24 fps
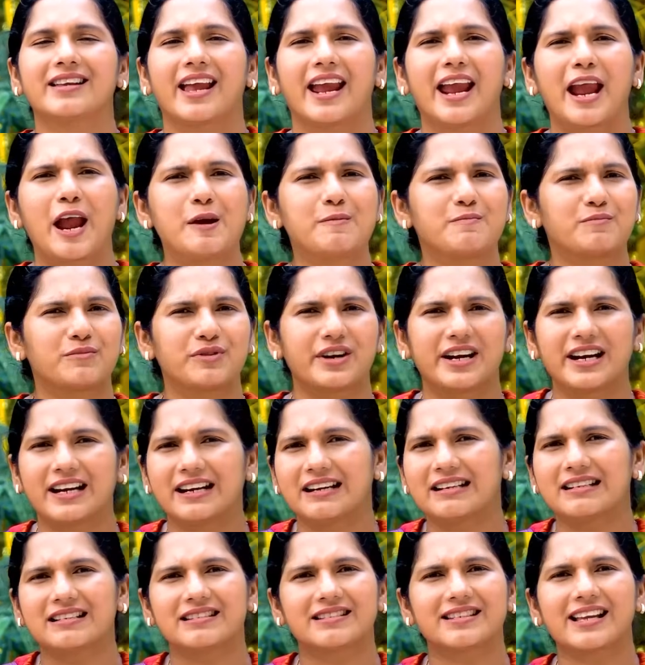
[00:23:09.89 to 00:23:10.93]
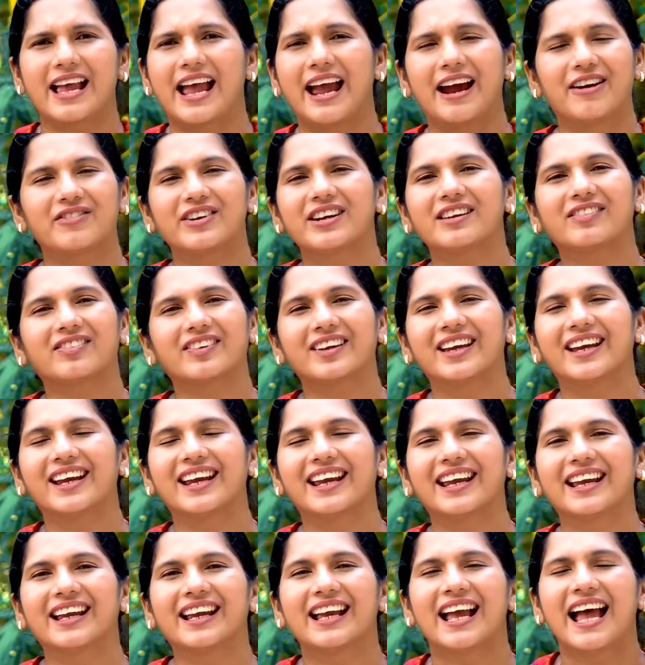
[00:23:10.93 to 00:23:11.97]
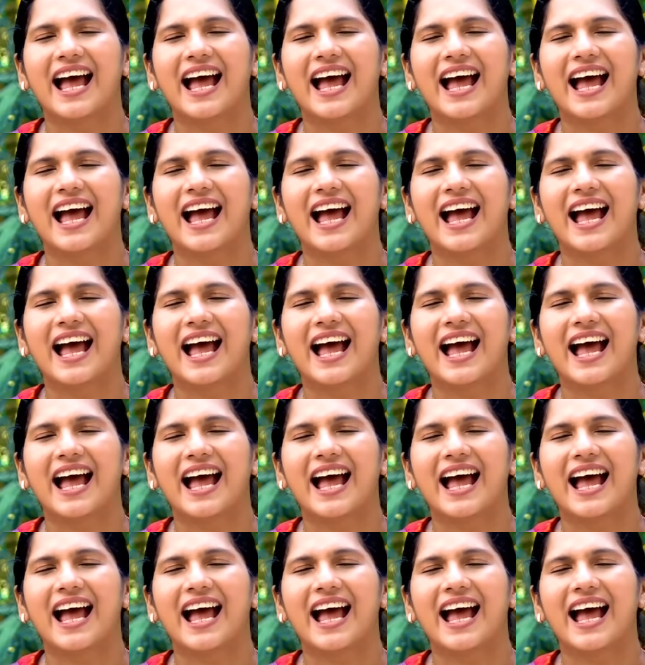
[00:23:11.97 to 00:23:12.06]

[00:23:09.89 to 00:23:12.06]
They embrace everything.